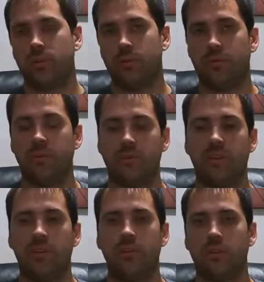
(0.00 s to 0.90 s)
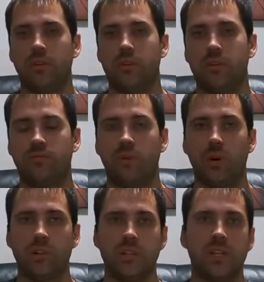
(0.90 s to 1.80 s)
350 or the
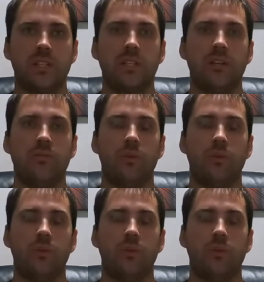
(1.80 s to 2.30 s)
4L60,